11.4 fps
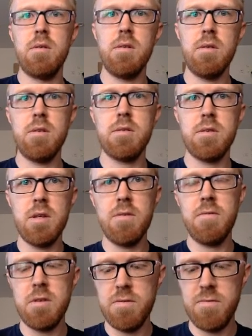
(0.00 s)
Let's see if
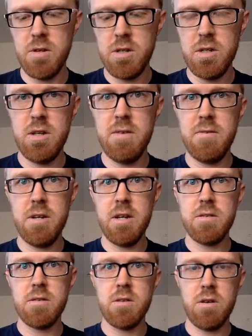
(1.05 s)
this function ever
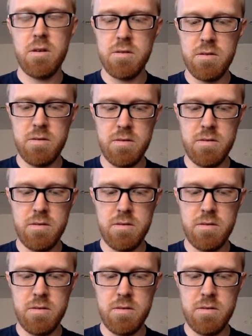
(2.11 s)
gets called.